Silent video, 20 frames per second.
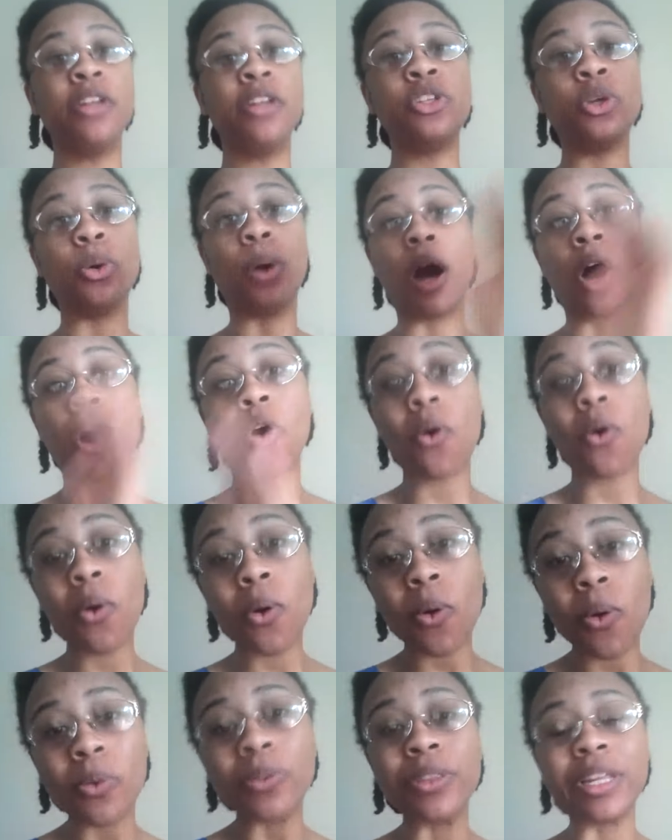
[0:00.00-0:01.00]
to a
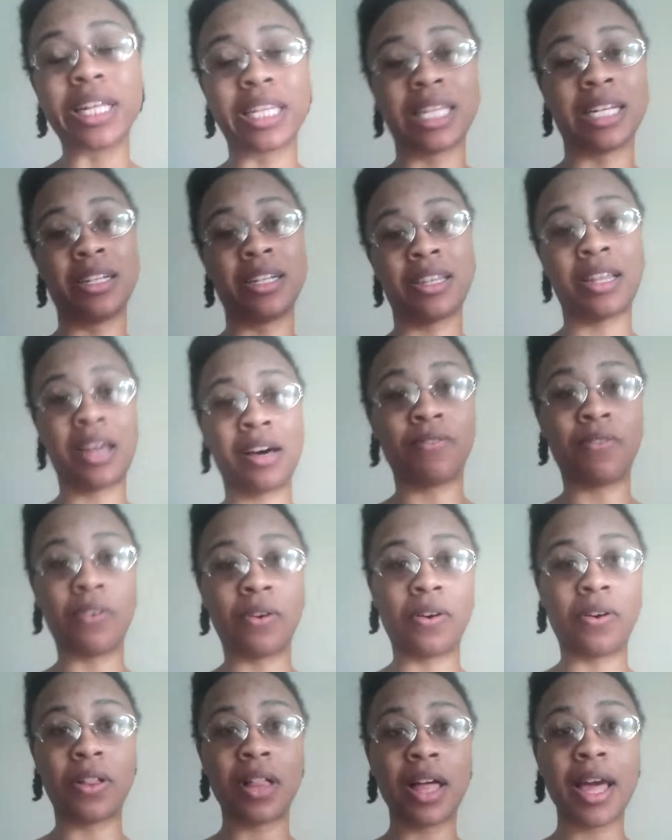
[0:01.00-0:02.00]
whole nother
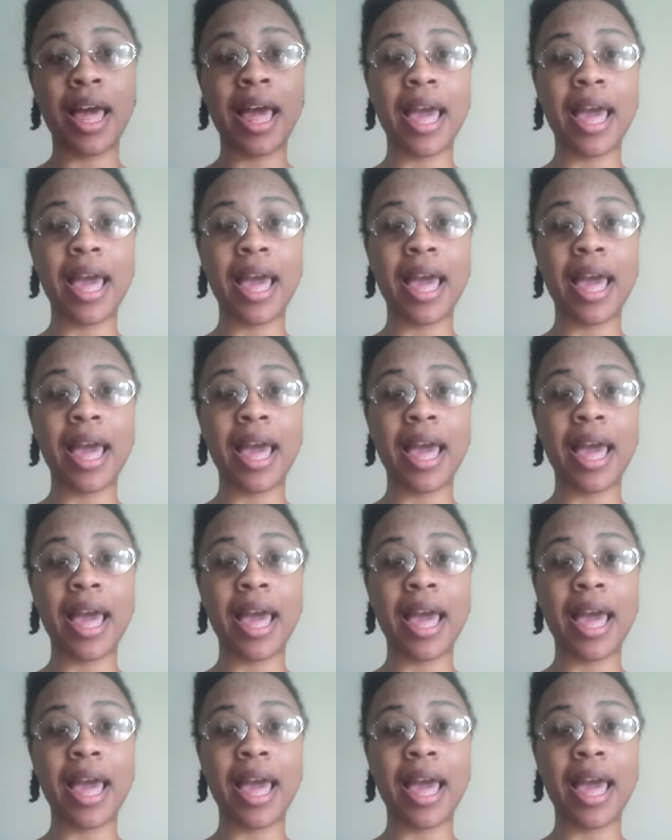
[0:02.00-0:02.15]
level.